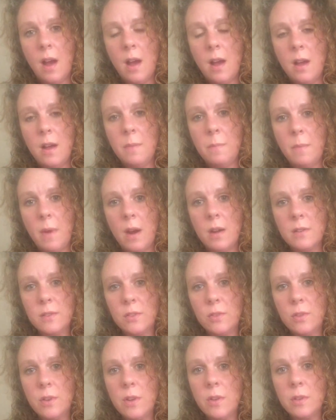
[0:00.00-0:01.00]
art
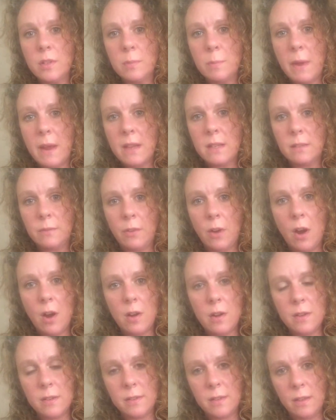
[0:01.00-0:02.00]
studio space for
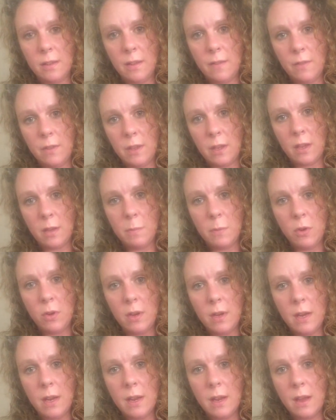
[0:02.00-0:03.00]
artists that live in the
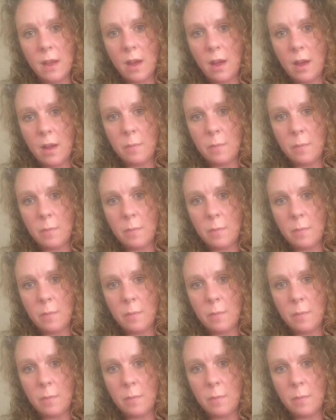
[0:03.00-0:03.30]
community,